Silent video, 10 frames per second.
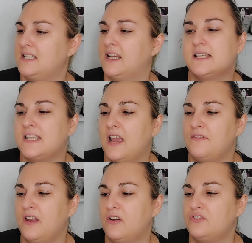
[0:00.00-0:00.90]
Like I say, I've
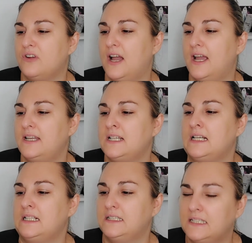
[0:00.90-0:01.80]
not tried
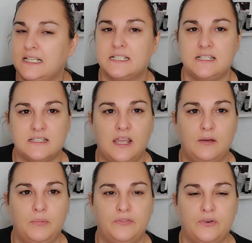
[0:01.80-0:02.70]
Lixir
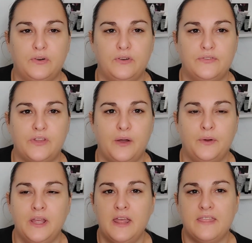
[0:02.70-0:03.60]
Skin before, so
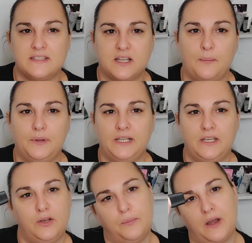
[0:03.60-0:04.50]
that's a
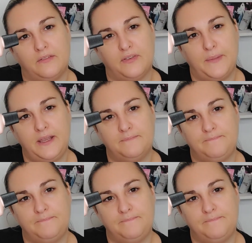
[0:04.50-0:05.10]
complete new brand for me.